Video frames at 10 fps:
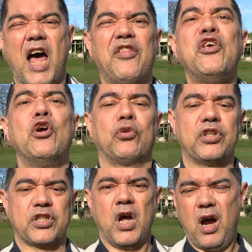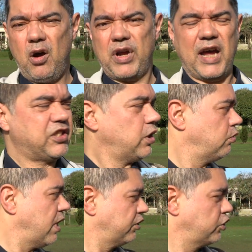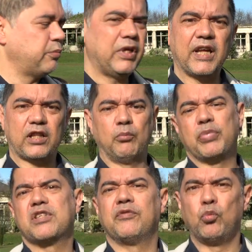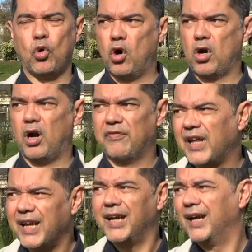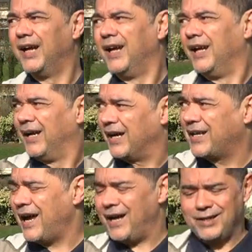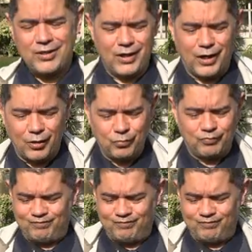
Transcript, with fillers: and the others. Okay, so I'll do me little bit of a walk off thing. Again, you know,